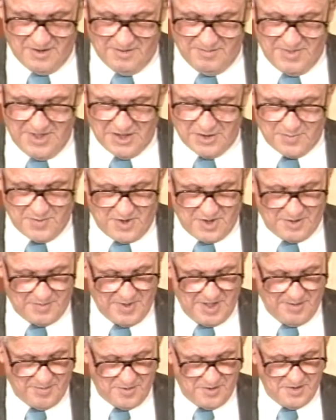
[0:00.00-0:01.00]
benchmark
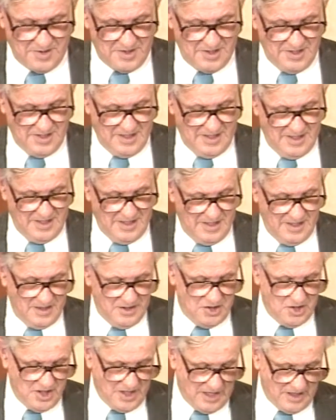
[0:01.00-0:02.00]
papers
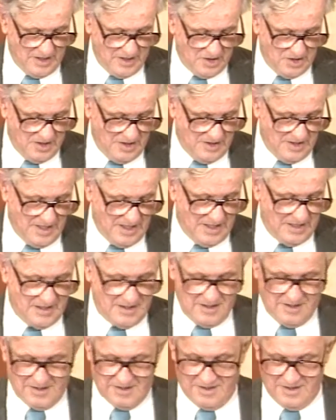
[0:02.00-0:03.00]
in geology
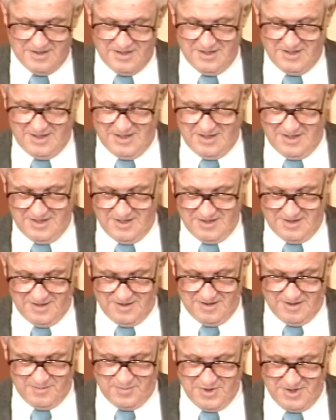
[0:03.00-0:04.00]
that
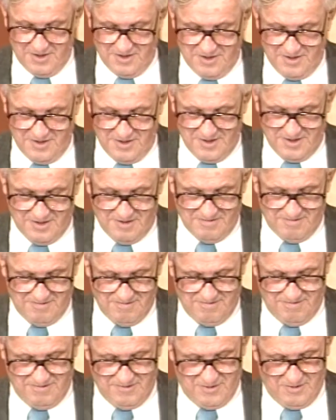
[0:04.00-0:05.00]
appeared
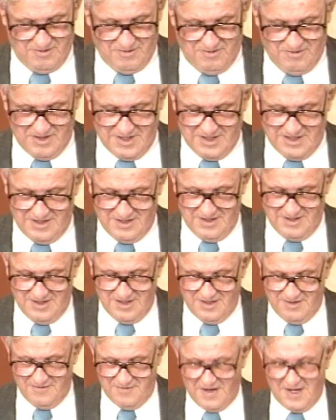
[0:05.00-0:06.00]

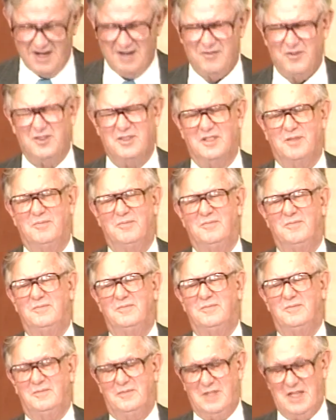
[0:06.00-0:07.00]
1985 or some
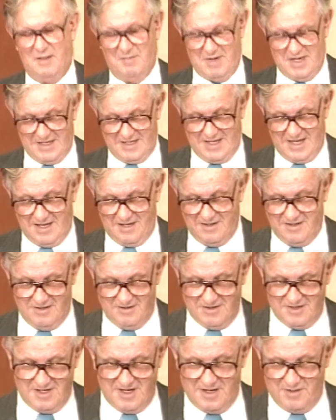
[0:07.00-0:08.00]
time like that.
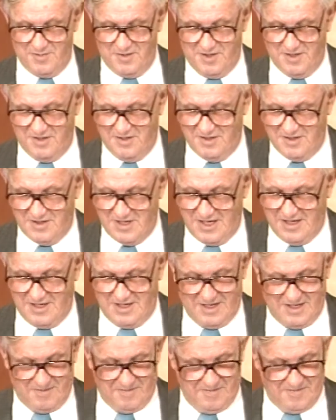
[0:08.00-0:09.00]
There's a copy in the Stat
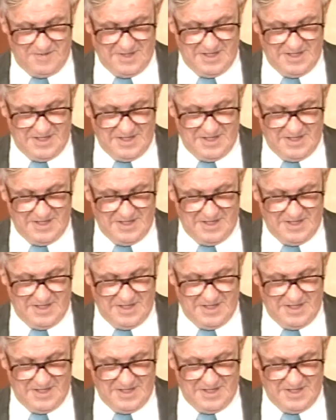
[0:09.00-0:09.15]
Lab.